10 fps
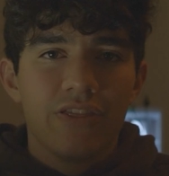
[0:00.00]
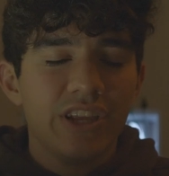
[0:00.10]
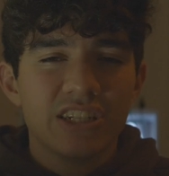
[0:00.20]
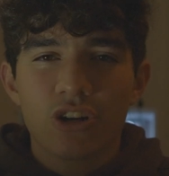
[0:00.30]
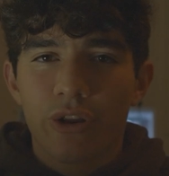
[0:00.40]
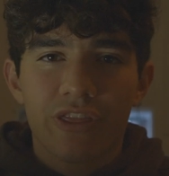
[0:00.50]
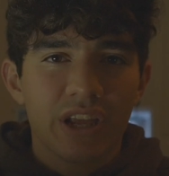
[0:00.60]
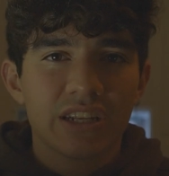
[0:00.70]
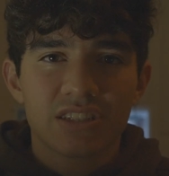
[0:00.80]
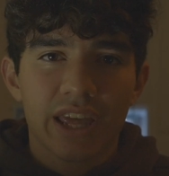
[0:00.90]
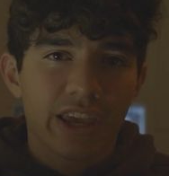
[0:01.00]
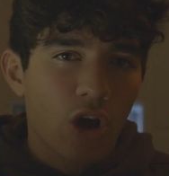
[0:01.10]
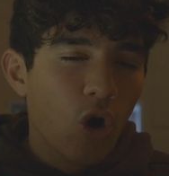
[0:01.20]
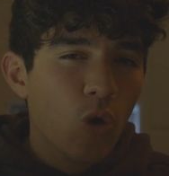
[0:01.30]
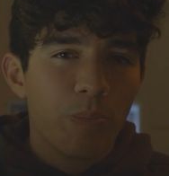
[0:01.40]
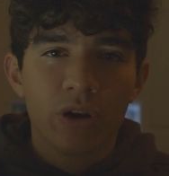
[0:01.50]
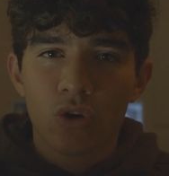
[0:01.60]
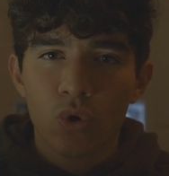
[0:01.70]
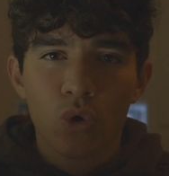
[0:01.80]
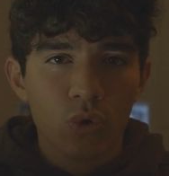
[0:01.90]
These are things like open
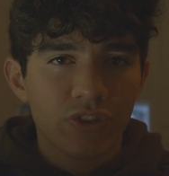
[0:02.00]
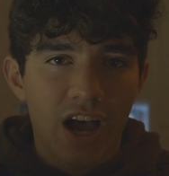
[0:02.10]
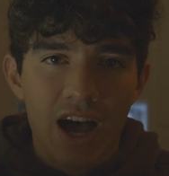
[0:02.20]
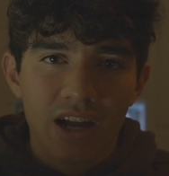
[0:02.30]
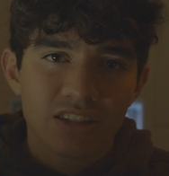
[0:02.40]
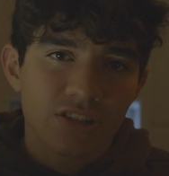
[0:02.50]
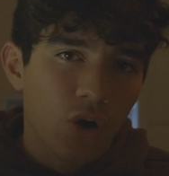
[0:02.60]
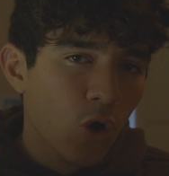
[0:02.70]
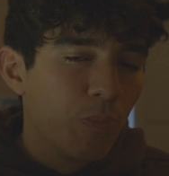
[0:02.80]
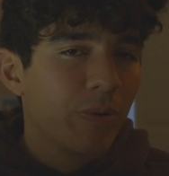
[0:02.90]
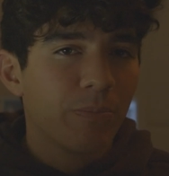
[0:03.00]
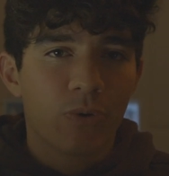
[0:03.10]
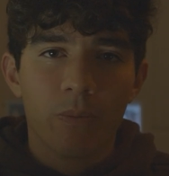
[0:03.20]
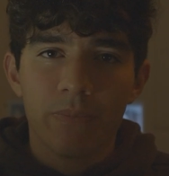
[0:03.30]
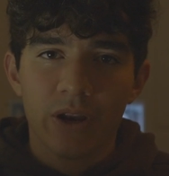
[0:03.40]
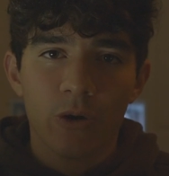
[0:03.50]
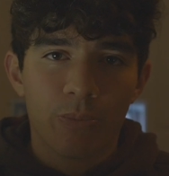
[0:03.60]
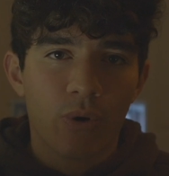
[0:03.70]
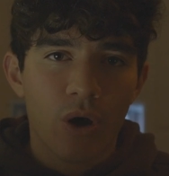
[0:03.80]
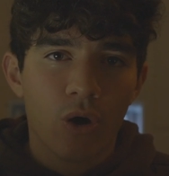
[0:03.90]
Google Docs, open Premiere
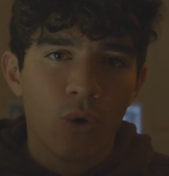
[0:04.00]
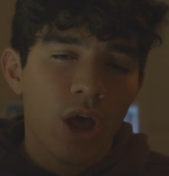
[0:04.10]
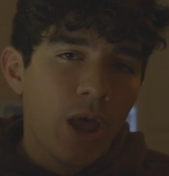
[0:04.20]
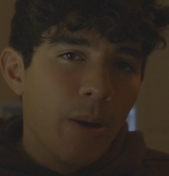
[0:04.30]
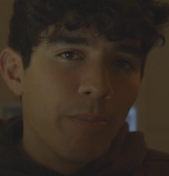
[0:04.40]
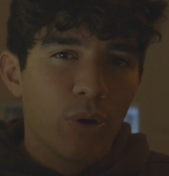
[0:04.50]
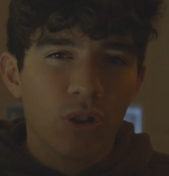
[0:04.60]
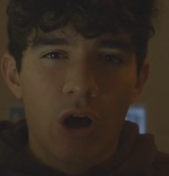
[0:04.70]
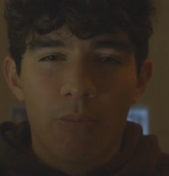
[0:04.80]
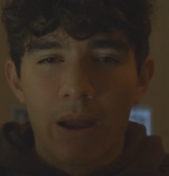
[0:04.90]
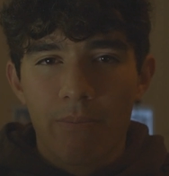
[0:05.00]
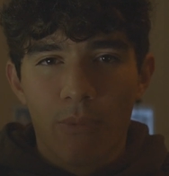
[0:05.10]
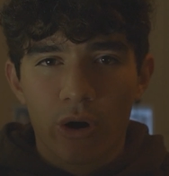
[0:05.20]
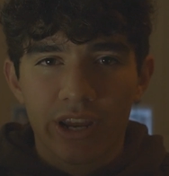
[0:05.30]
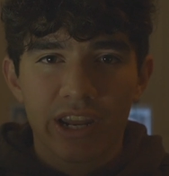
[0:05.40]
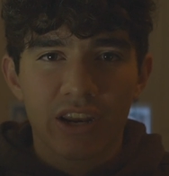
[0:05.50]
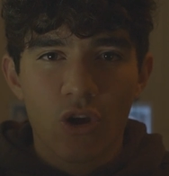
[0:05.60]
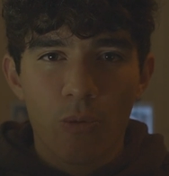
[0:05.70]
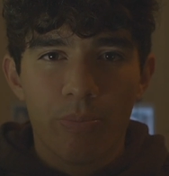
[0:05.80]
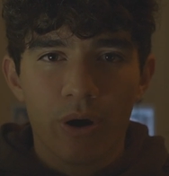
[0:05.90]
Pro, pull out my marketing
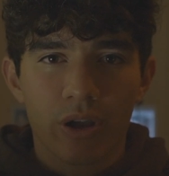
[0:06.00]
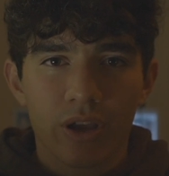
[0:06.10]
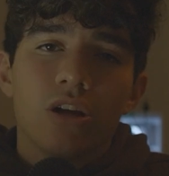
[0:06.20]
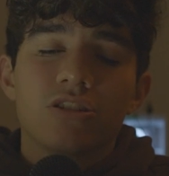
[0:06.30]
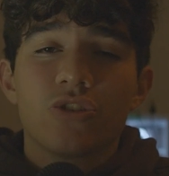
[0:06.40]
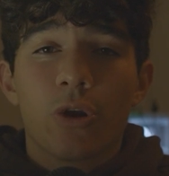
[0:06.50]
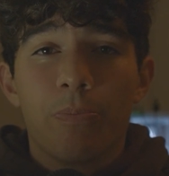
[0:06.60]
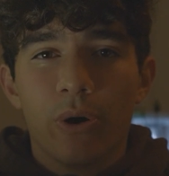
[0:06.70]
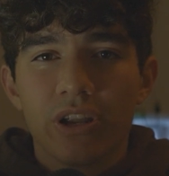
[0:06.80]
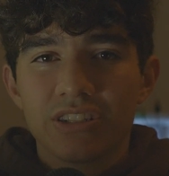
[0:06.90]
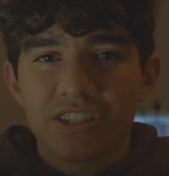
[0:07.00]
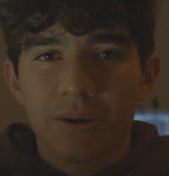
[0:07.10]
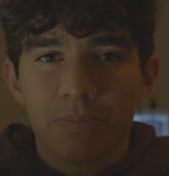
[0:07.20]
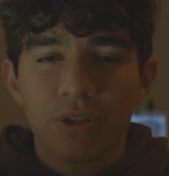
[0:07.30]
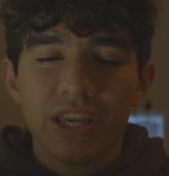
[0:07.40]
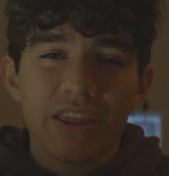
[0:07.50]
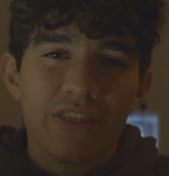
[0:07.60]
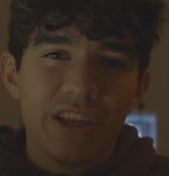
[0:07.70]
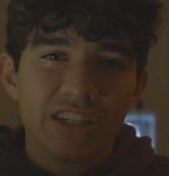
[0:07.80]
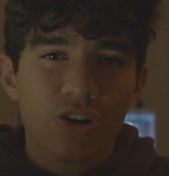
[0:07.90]
notebook. So to put it simply,
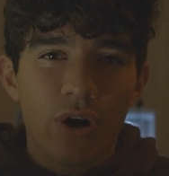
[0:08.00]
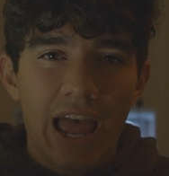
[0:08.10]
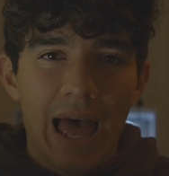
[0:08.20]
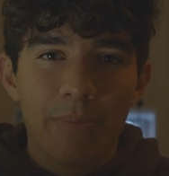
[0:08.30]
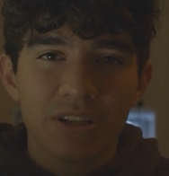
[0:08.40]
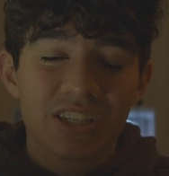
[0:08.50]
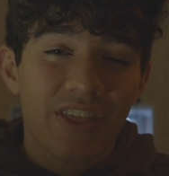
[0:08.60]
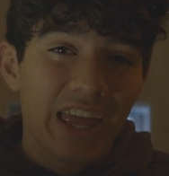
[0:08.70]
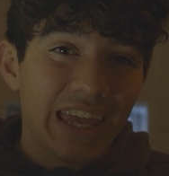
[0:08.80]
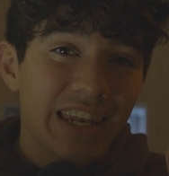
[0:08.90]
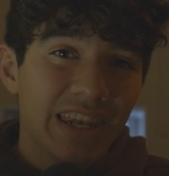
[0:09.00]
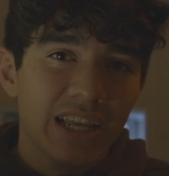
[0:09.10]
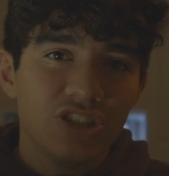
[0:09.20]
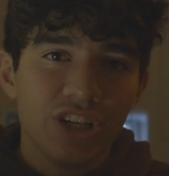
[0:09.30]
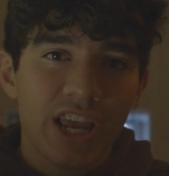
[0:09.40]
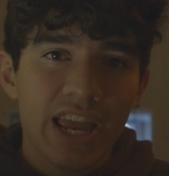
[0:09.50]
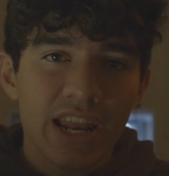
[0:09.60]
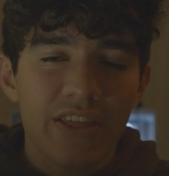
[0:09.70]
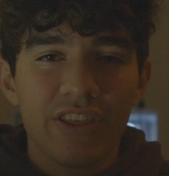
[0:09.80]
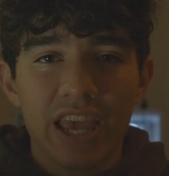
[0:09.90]
these are habits that
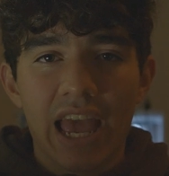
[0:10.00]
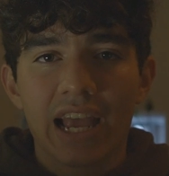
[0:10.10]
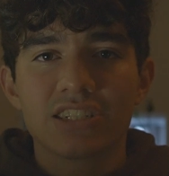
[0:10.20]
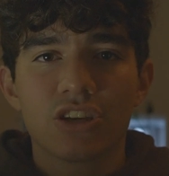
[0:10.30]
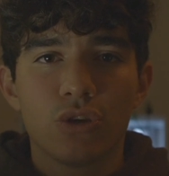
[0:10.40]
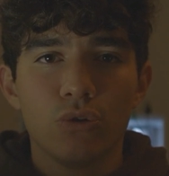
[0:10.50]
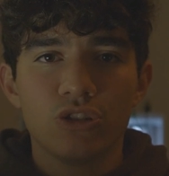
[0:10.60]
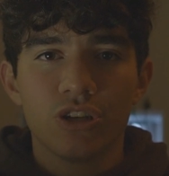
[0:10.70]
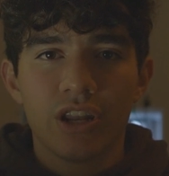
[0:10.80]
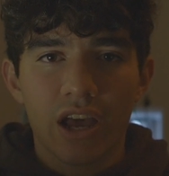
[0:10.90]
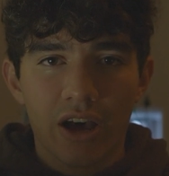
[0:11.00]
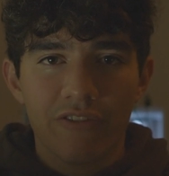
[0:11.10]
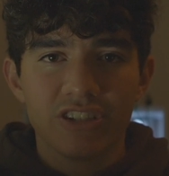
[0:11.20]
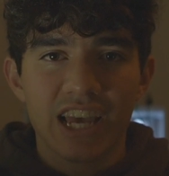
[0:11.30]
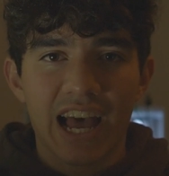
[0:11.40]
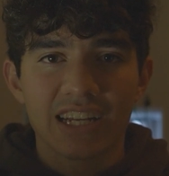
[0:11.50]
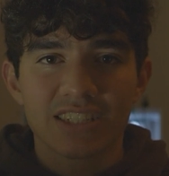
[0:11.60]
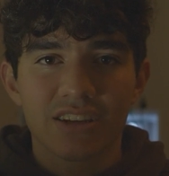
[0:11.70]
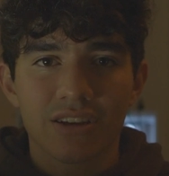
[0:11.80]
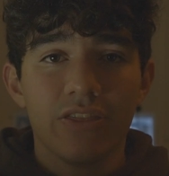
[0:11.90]
initiate the execution of a
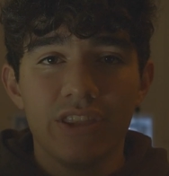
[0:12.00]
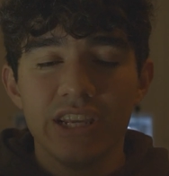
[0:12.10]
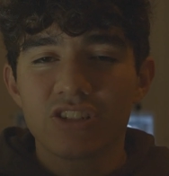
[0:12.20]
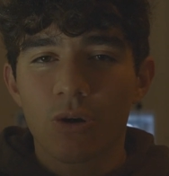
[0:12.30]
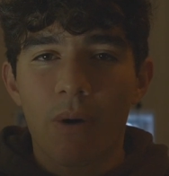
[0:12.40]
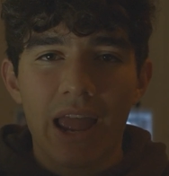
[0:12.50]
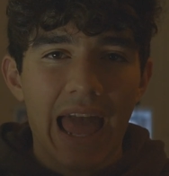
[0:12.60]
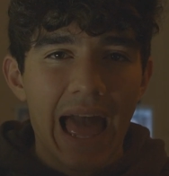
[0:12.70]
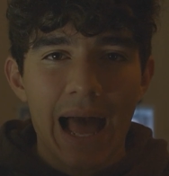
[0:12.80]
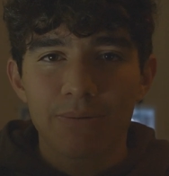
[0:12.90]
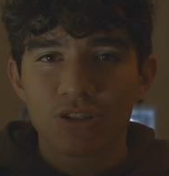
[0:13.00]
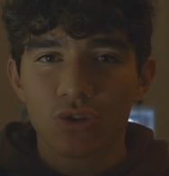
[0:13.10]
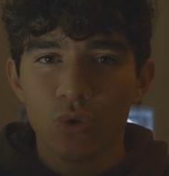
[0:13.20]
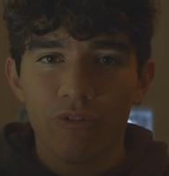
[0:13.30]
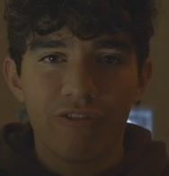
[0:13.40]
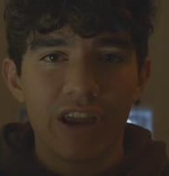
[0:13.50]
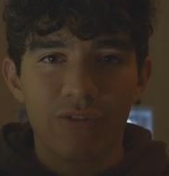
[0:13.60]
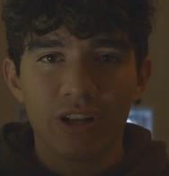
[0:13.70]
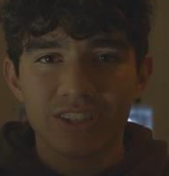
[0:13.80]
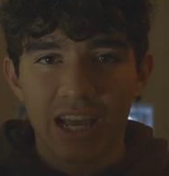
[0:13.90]
task. These are my absolute
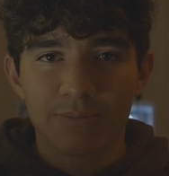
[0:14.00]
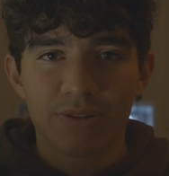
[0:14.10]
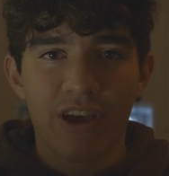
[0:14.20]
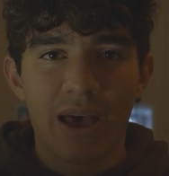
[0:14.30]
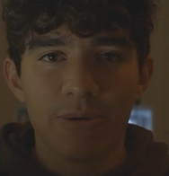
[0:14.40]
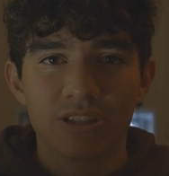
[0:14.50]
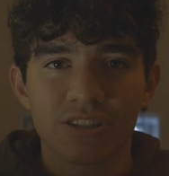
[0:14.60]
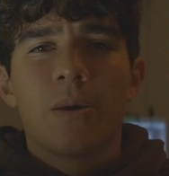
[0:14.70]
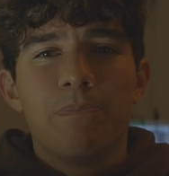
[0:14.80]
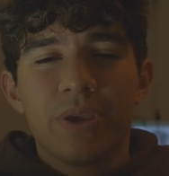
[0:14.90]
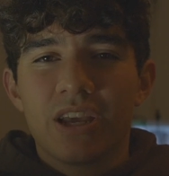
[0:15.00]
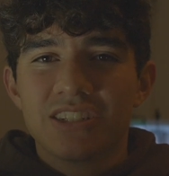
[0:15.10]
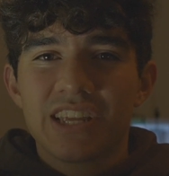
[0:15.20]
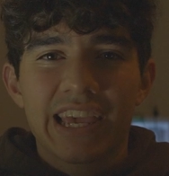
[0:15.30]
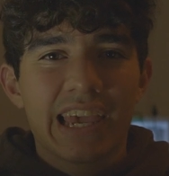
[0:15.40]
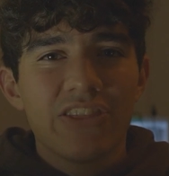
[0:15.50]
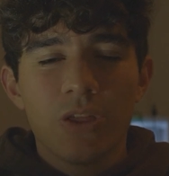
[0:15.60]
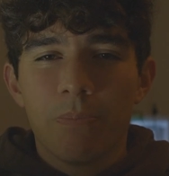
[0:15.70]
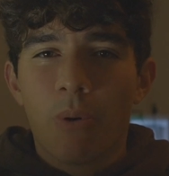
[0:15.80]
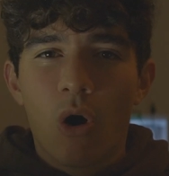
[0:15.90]
favorite types of habits because they get
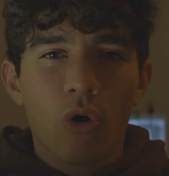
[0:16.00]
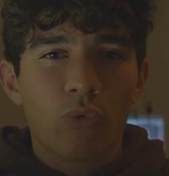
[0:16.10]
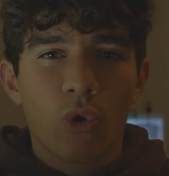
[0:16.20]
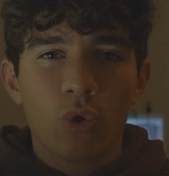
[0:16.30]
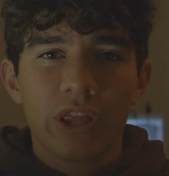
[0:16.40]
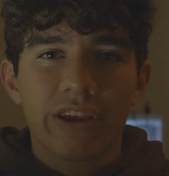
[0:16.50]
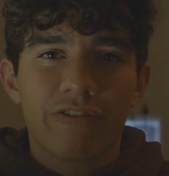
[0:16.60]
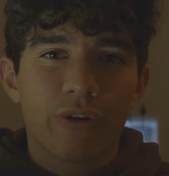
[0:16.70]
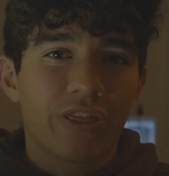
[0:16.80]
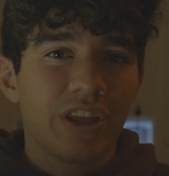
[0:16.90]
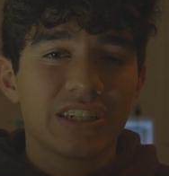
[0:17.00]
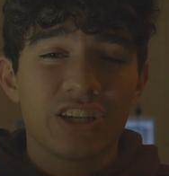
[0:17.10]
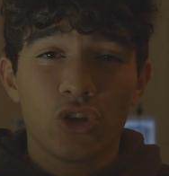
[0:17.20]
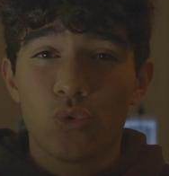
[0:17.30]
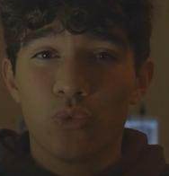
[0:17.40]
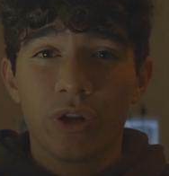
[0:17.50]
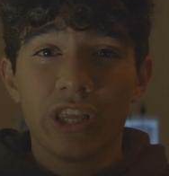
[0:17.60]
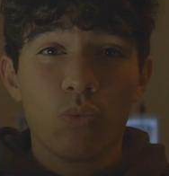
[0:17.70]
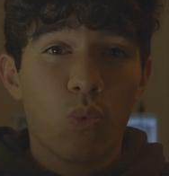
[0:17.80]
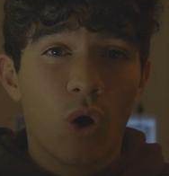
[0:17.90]
the ball rolling for things that you
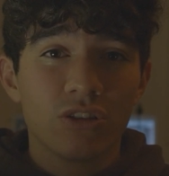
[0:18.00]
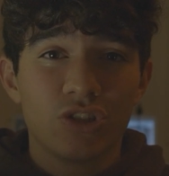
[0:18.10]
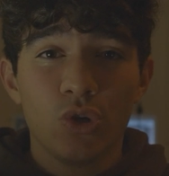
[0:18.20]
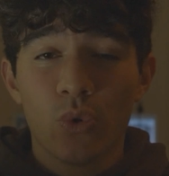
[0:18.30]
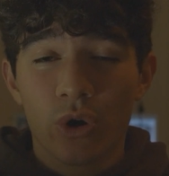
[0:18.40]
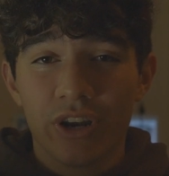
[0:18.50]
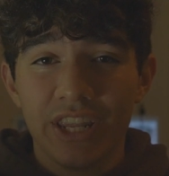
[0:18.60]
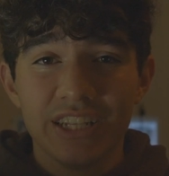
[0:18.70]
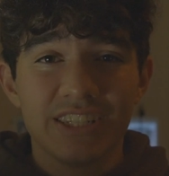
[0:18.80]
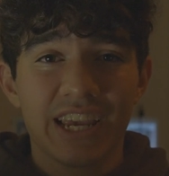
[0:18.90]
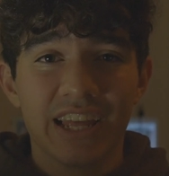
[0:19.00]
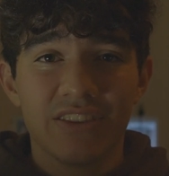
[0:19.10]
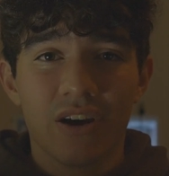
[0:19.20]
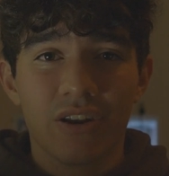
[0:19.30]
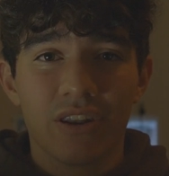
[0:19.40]
really want to or need to get done.